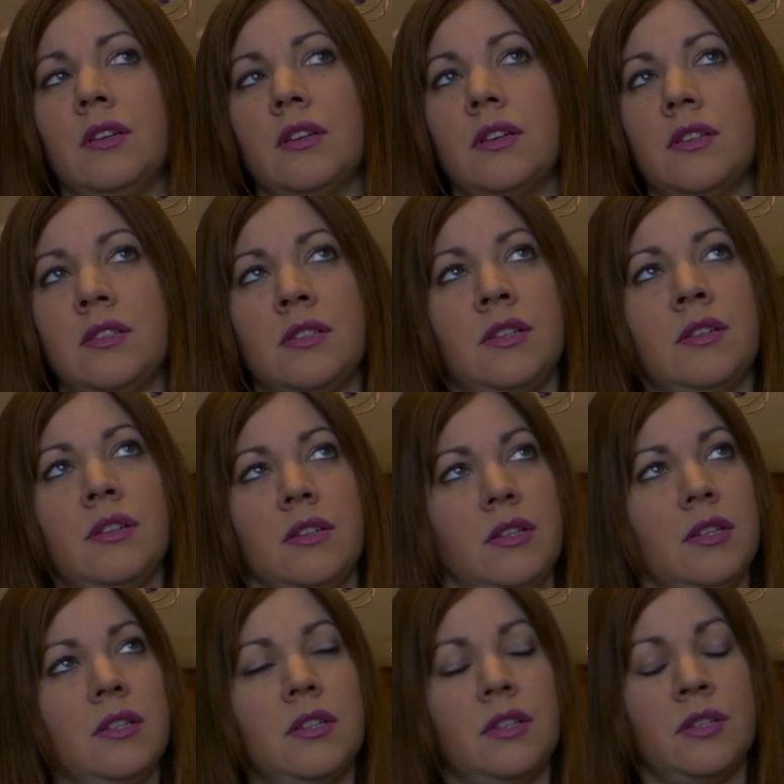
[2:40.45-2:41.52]
because it
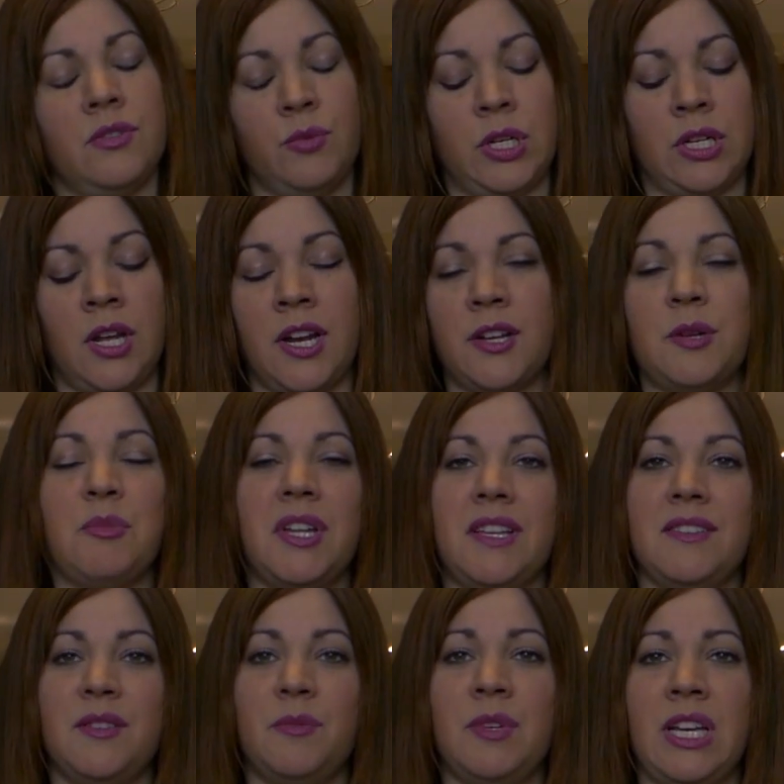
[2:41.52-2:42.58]
is really not a good
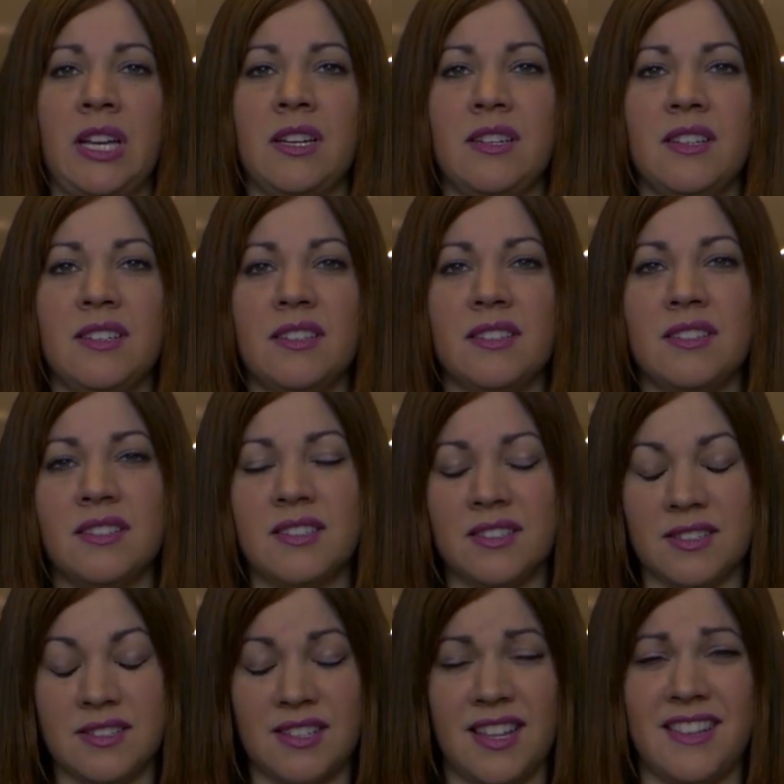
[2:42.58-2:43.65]
place to be in,
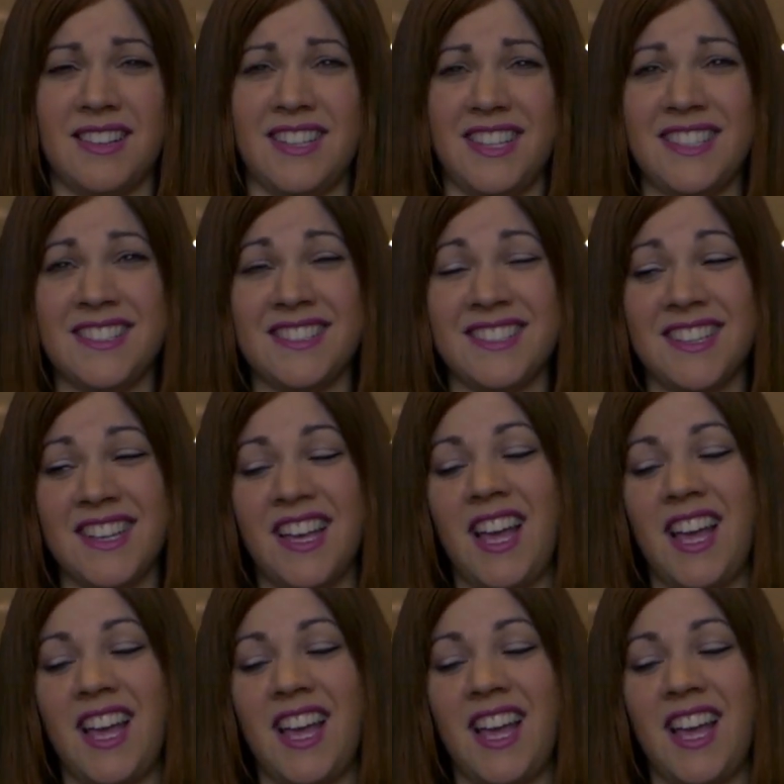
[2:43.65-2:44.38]
to say the least.